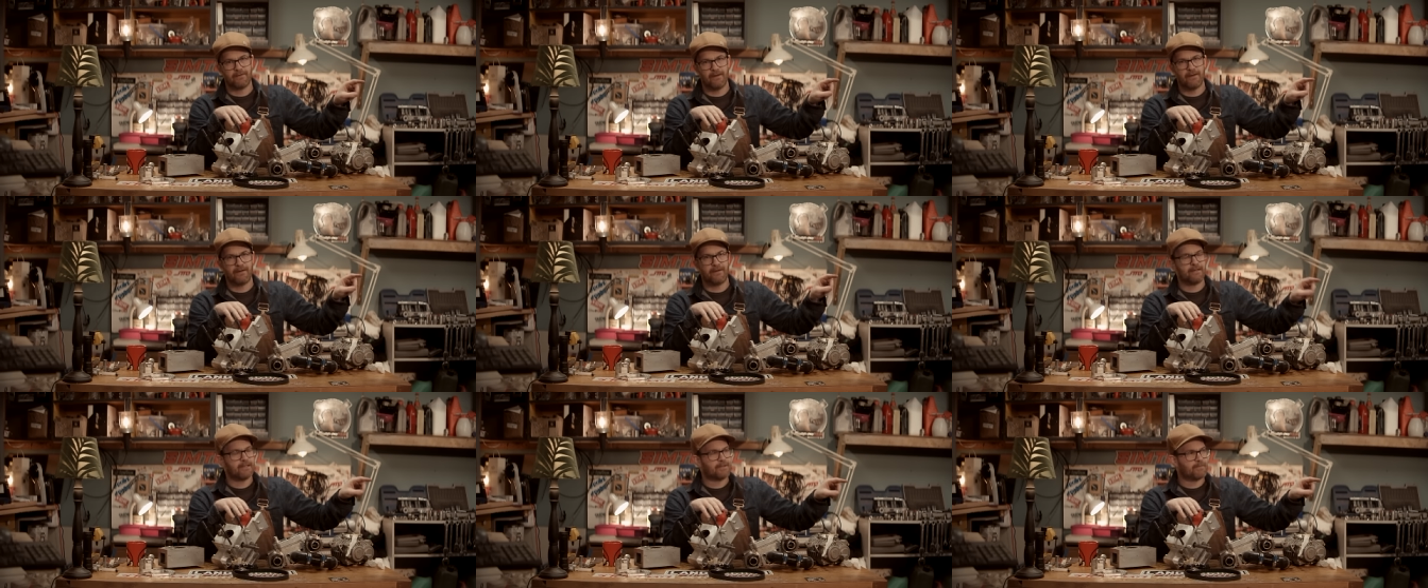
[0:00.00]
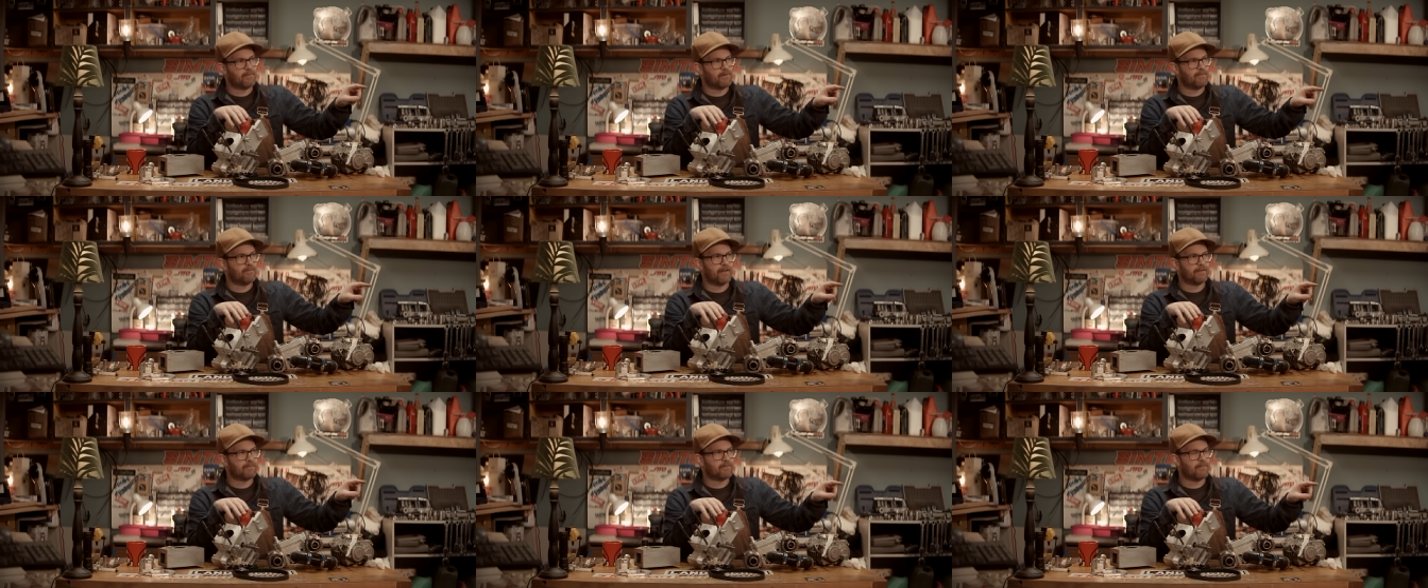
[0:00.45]
an
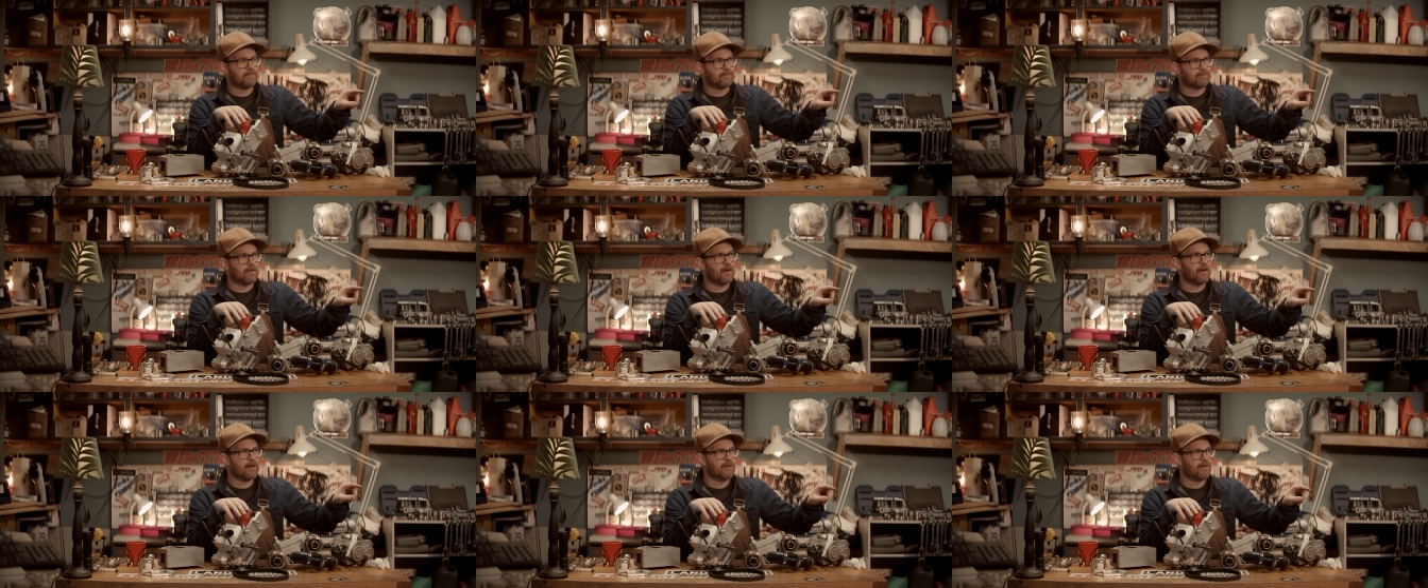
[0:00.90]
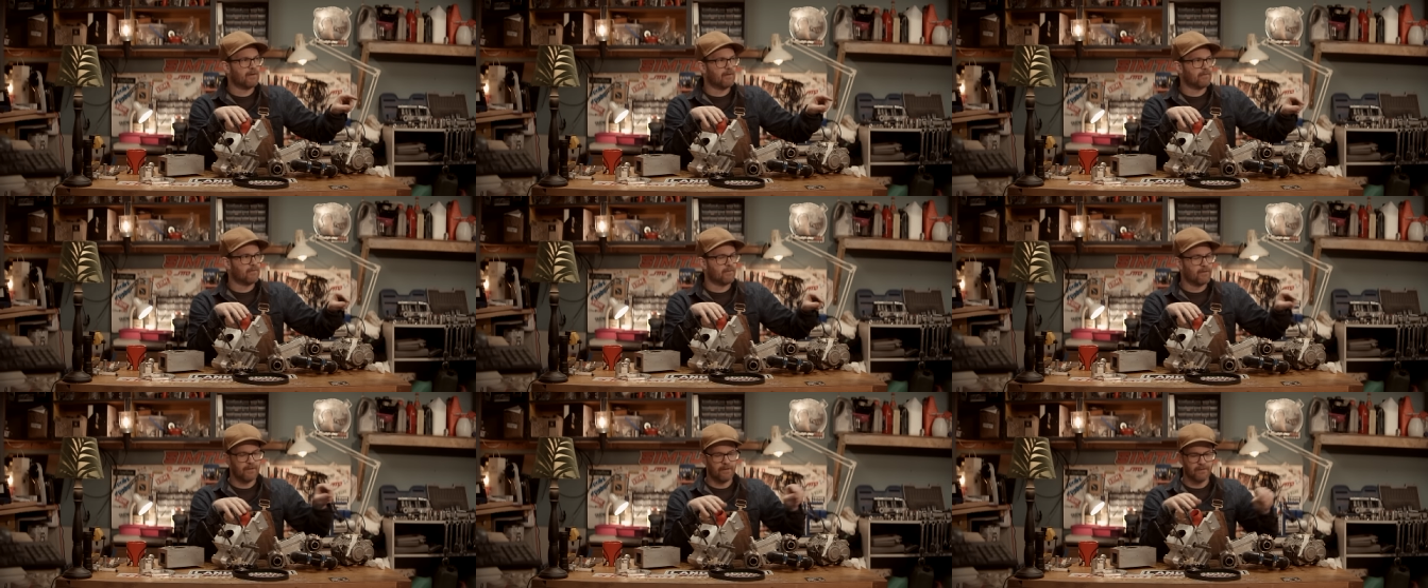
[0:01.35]
experimental
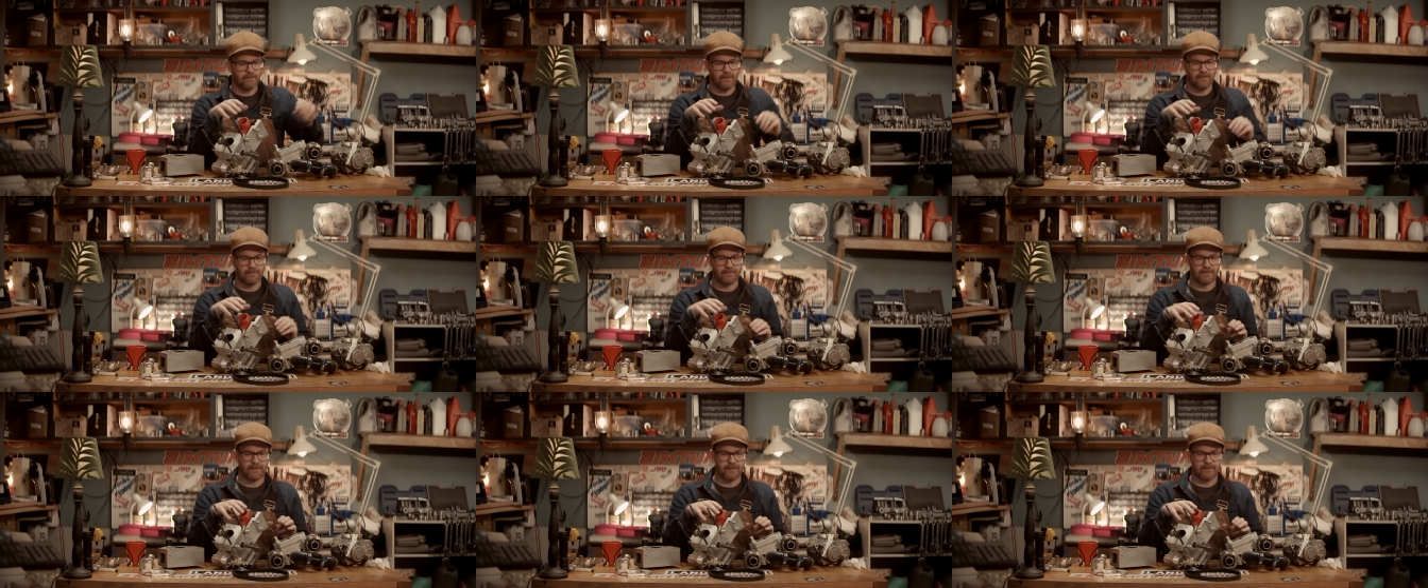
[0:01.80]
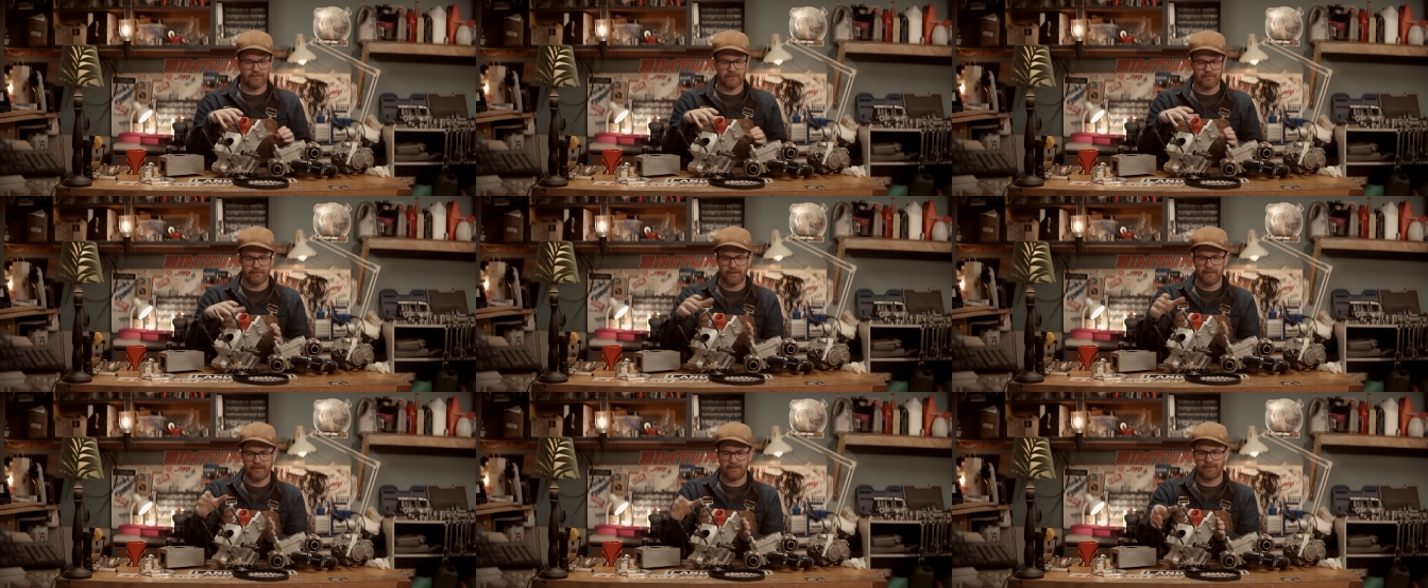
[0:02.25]
dyno with a load cell
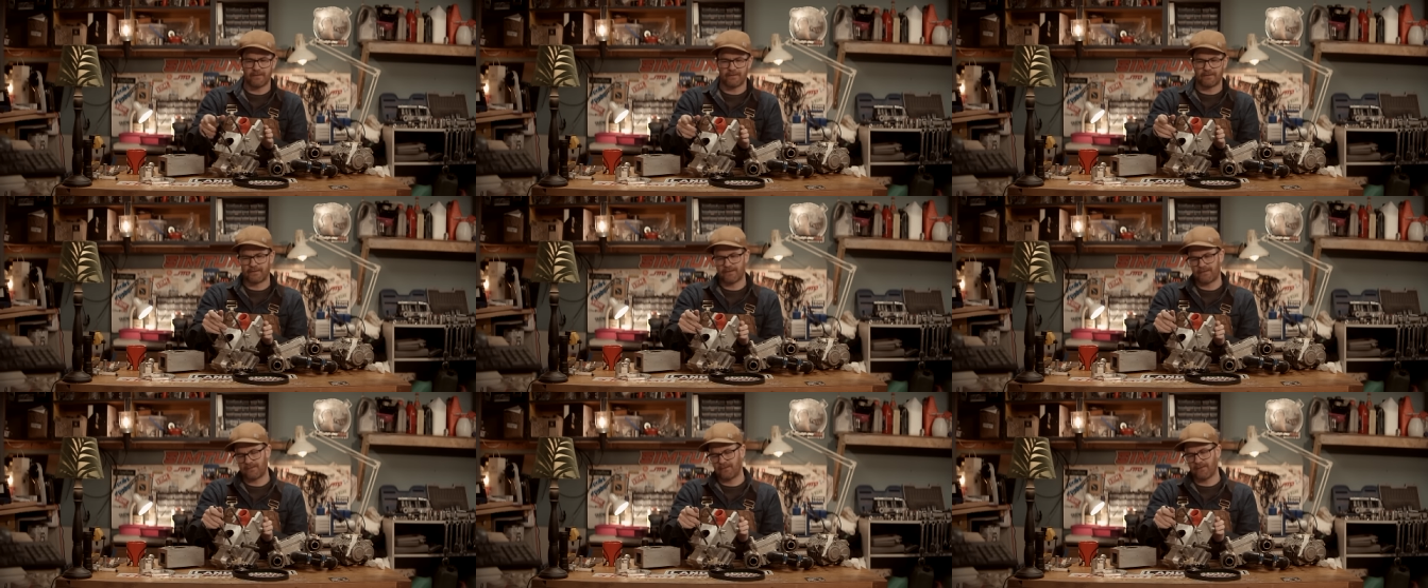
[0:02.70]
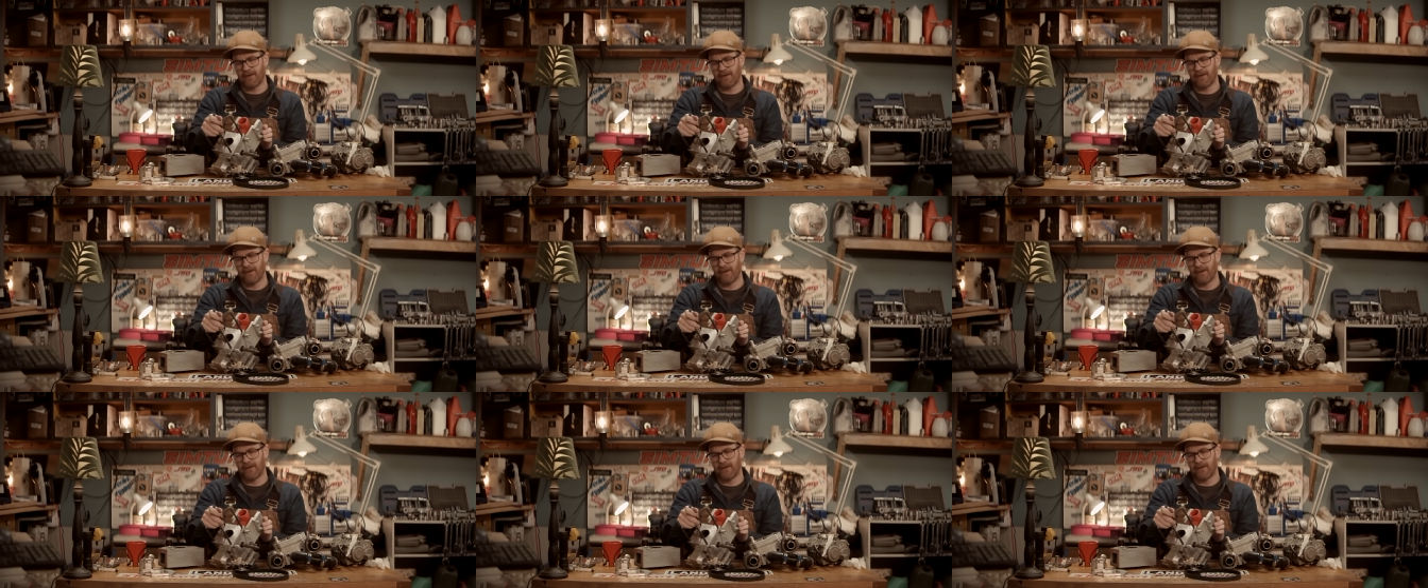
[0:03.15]
connected